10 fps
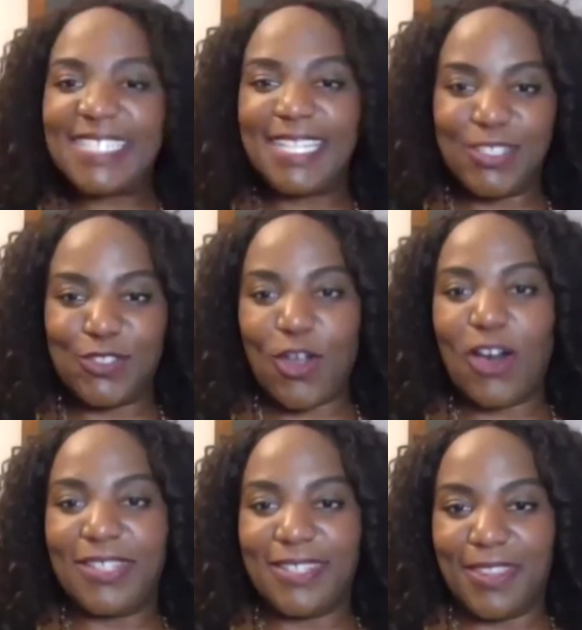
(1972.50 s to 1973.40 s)
is
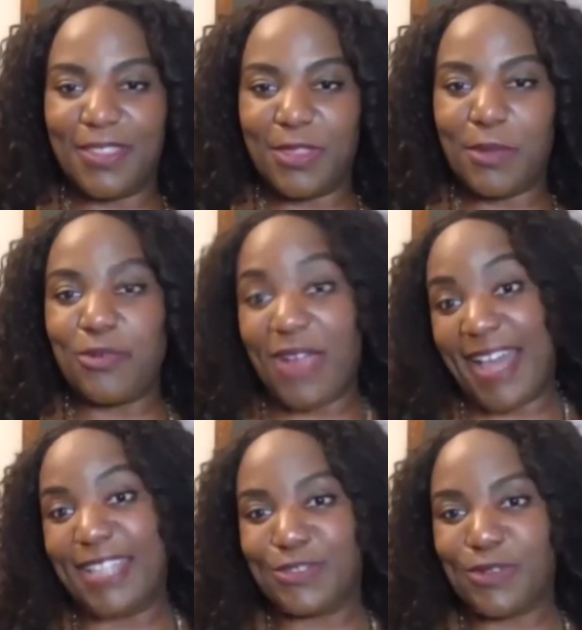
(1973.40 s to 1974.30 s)
not the
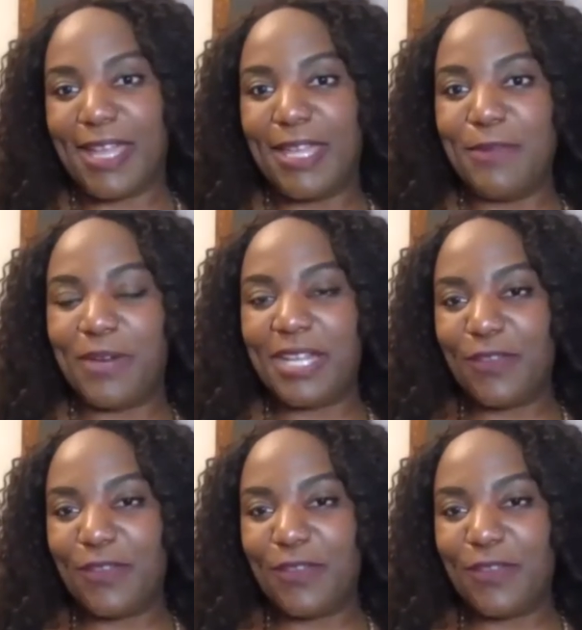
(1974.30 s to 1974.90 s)
brand, right? But if